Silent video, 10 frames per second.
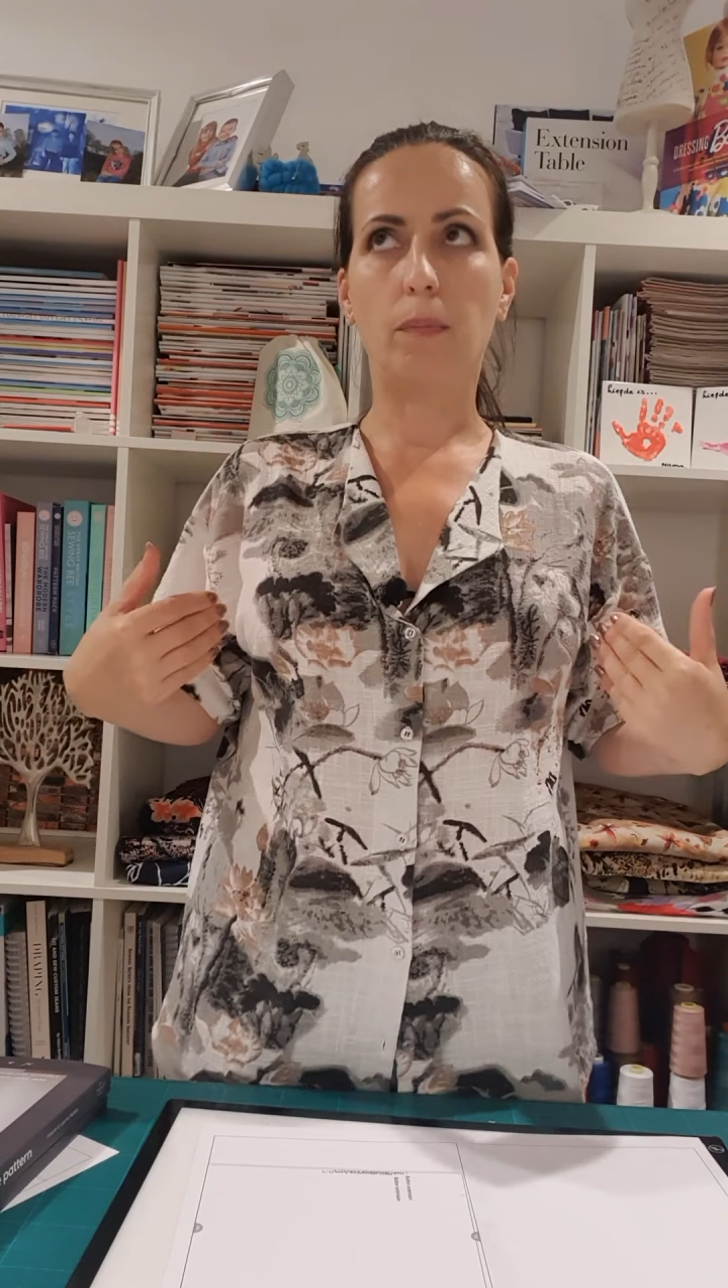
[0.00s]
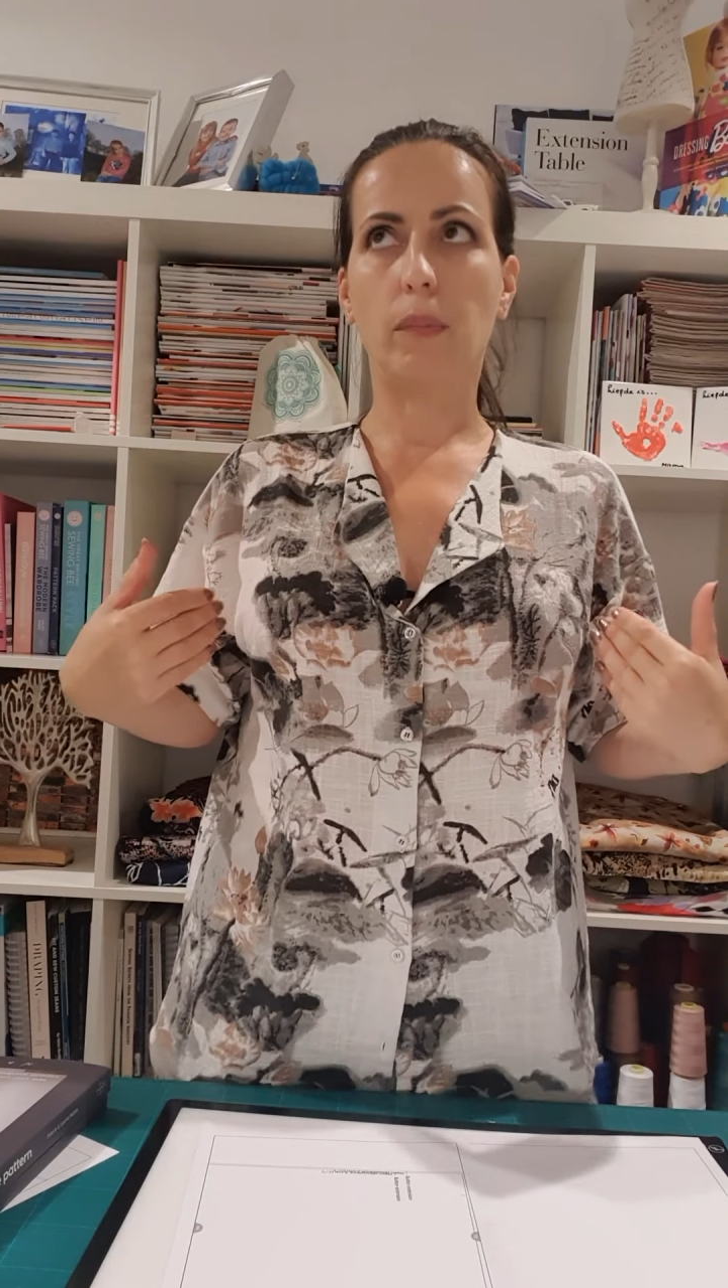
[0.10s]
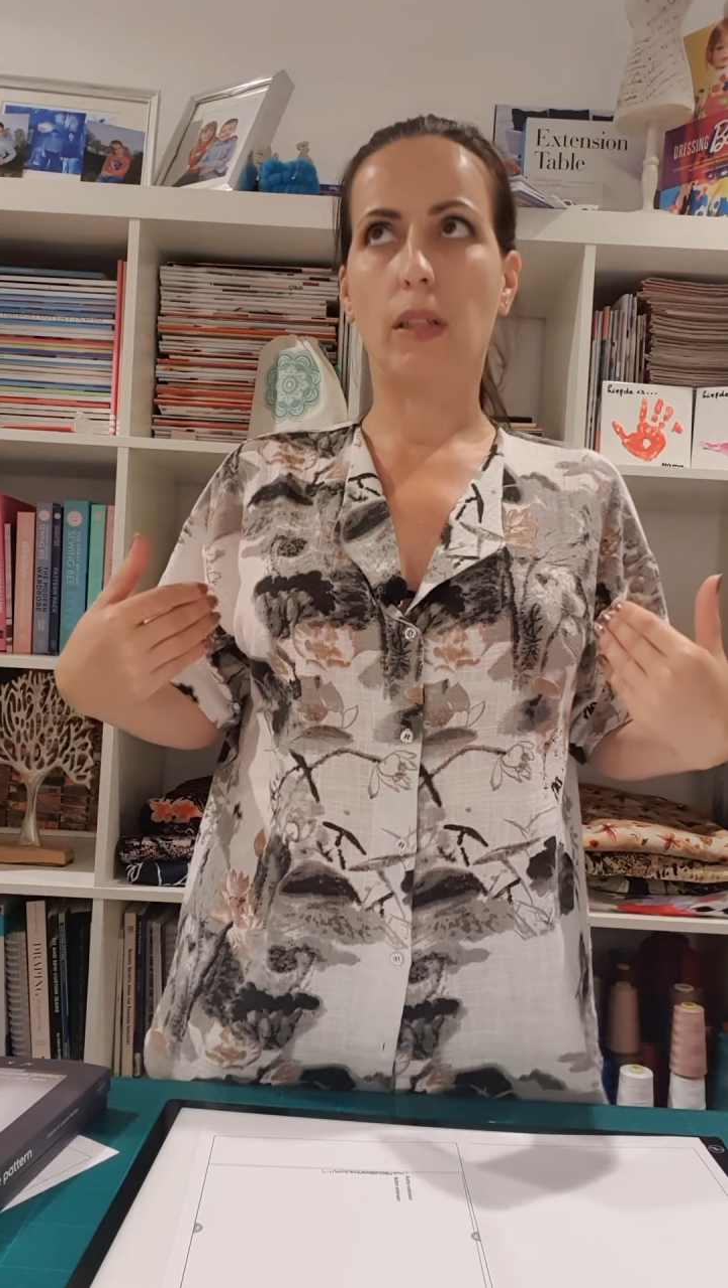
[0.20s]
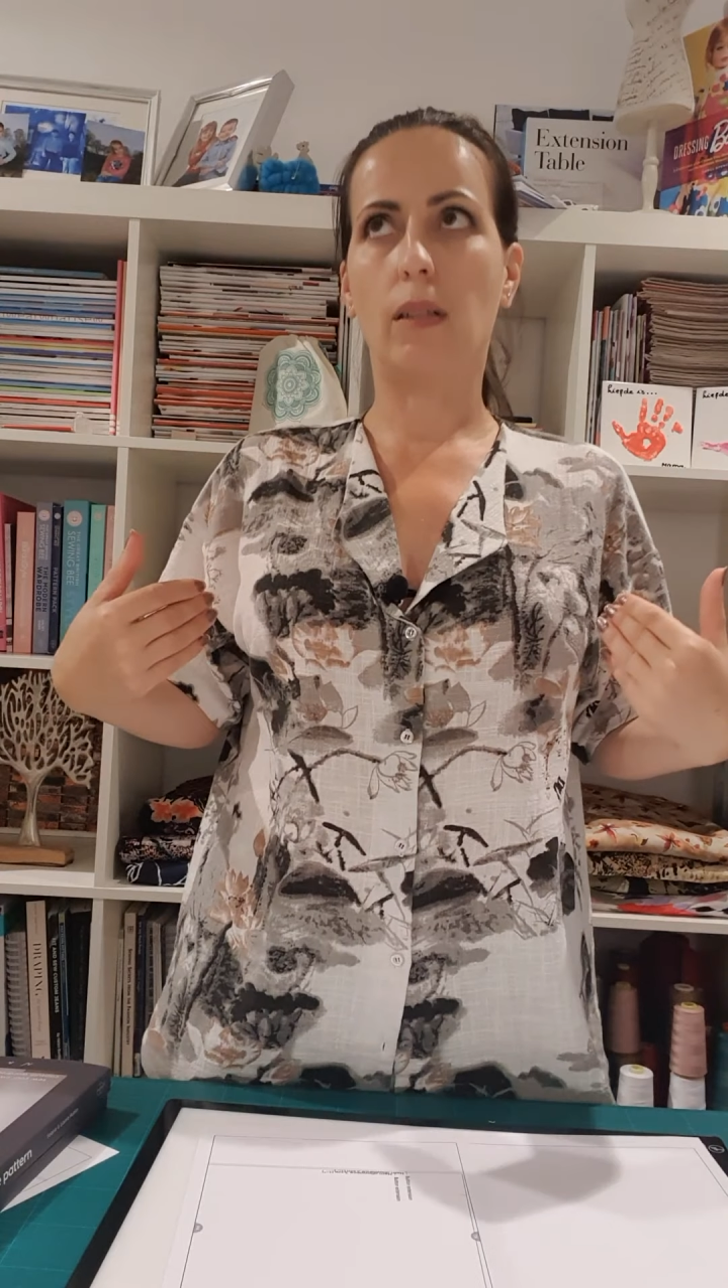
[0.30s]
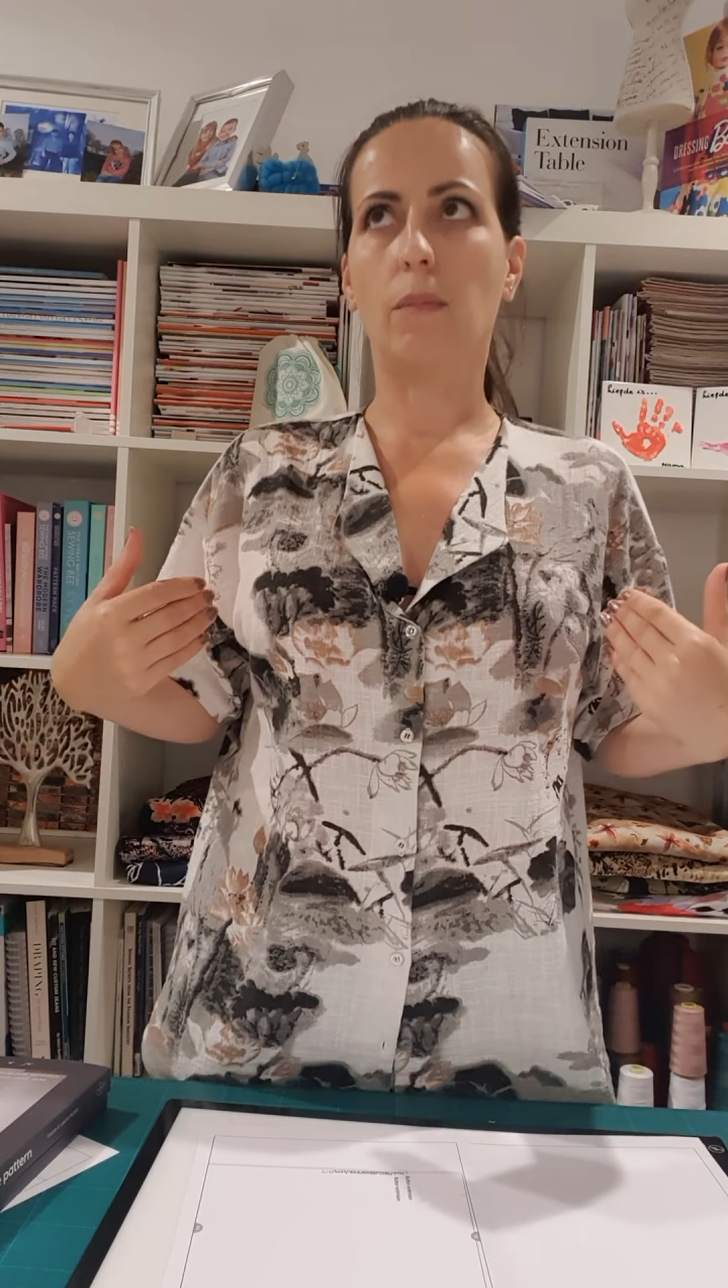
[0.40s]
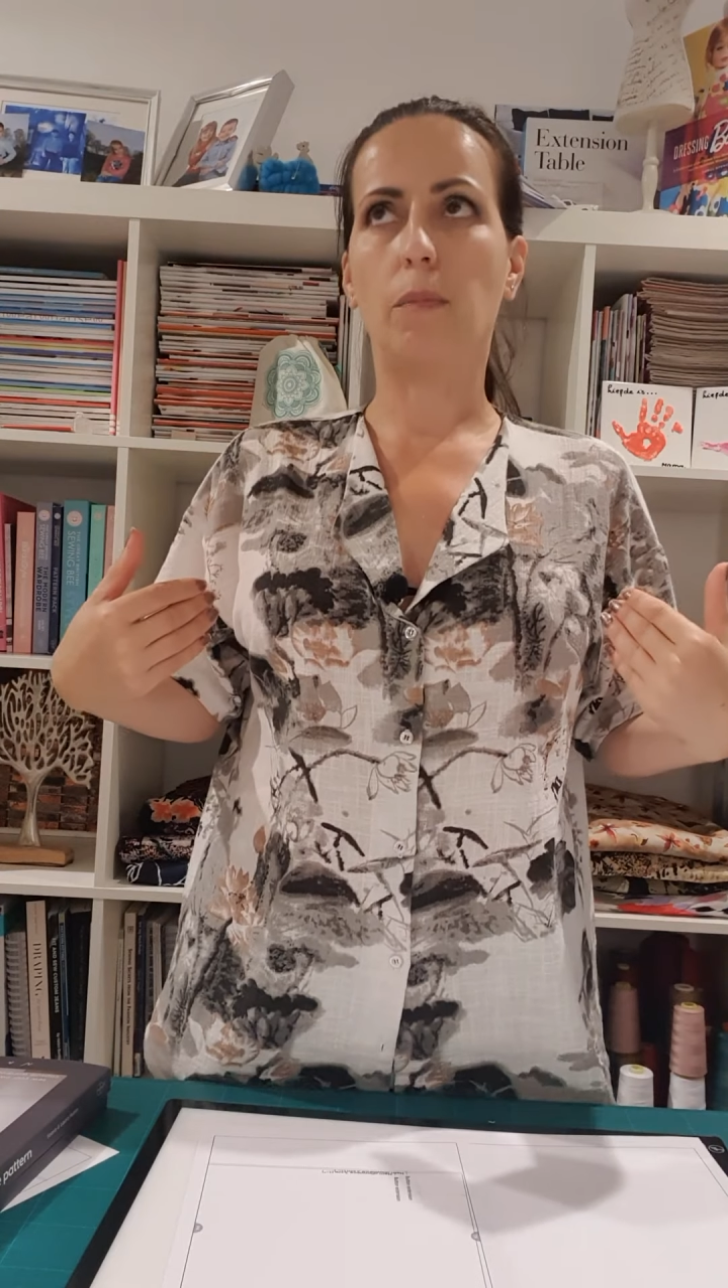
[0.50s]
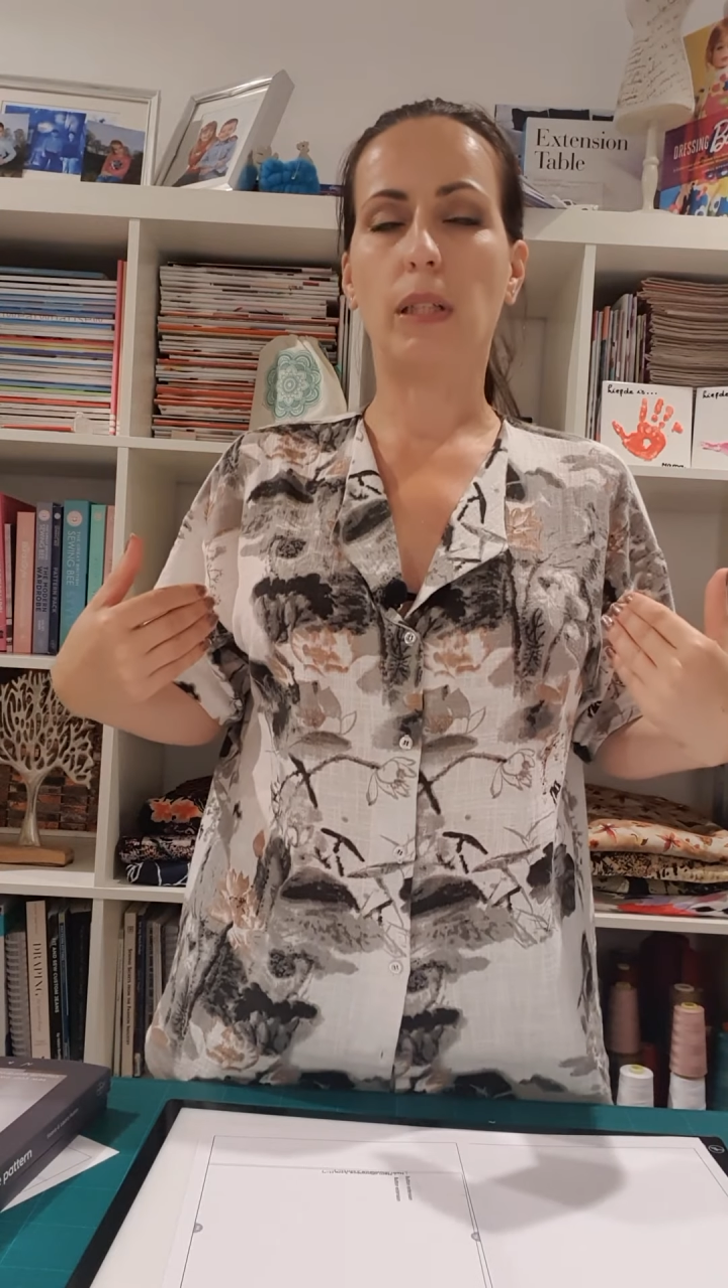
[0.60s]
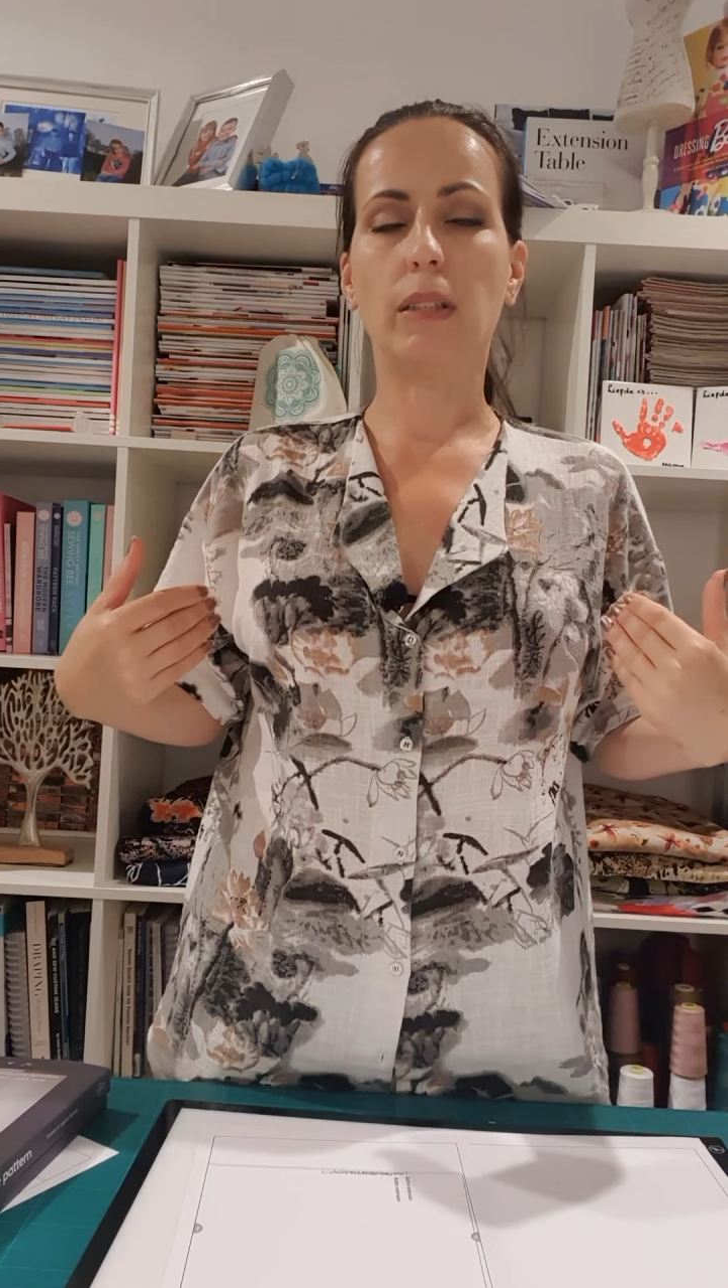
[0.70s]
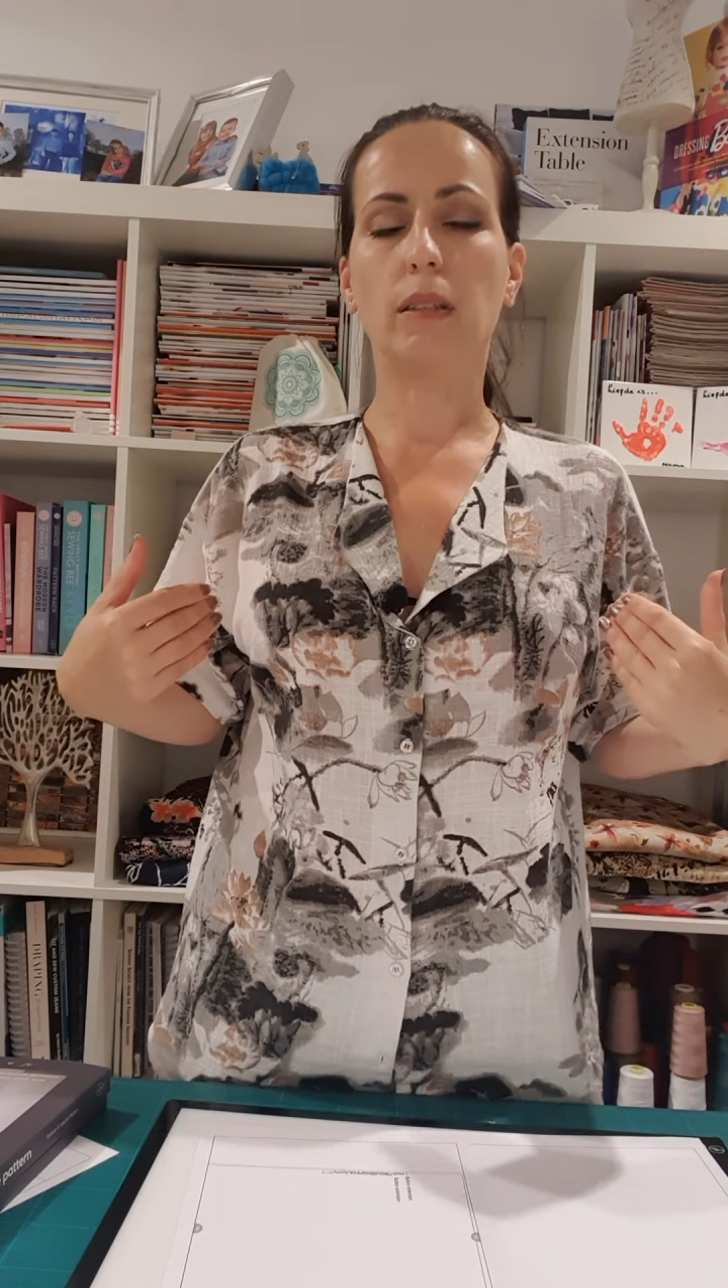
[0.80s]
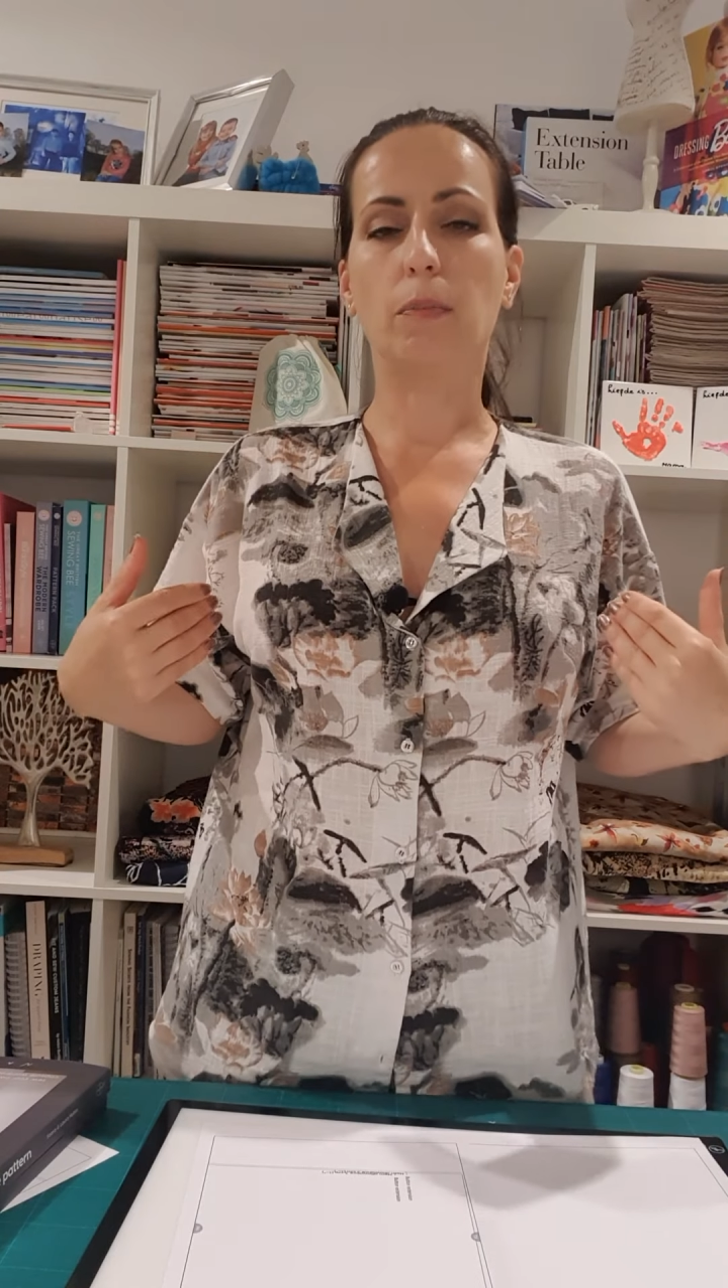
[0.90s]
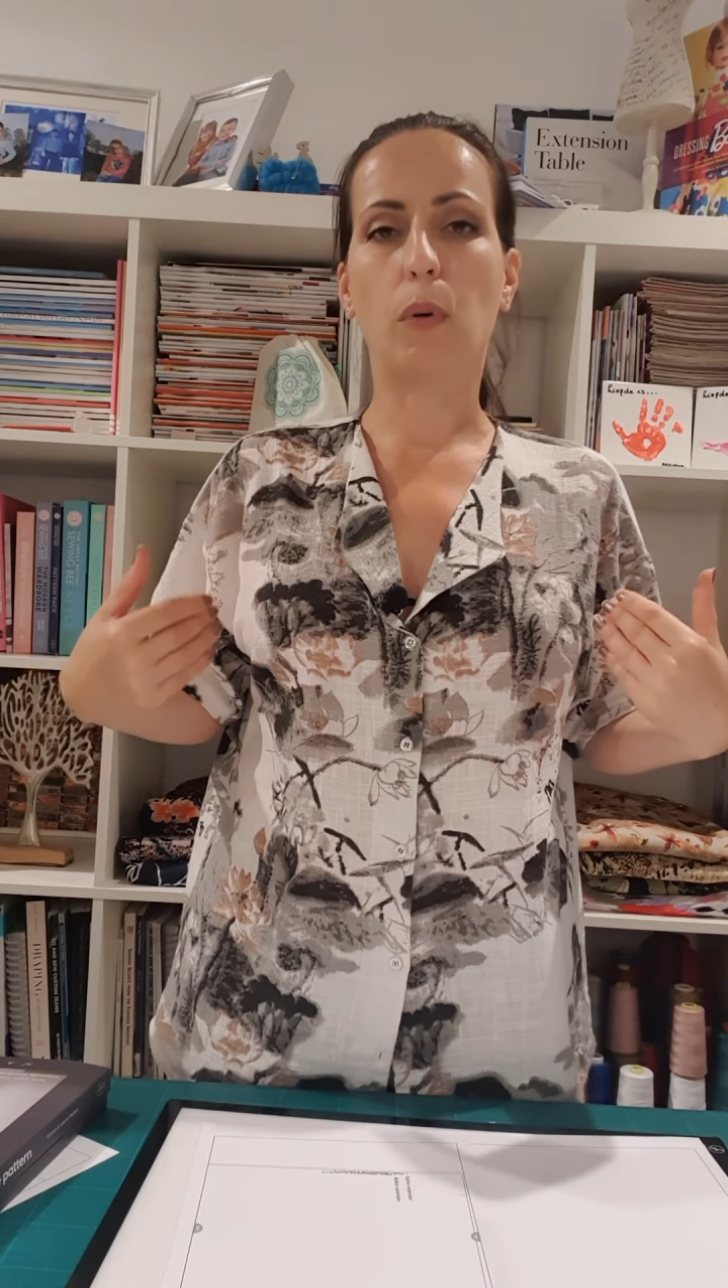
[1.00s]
bust